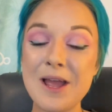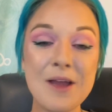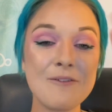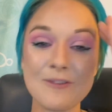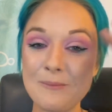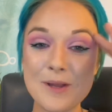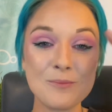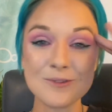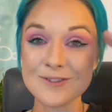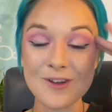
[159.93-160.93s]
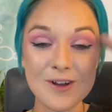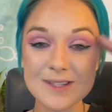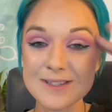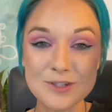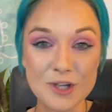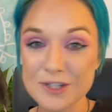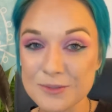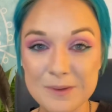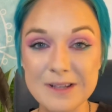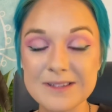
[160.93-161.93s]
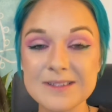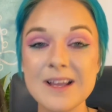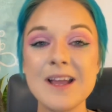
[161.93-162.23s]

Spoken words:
from people's thoughts and judgments.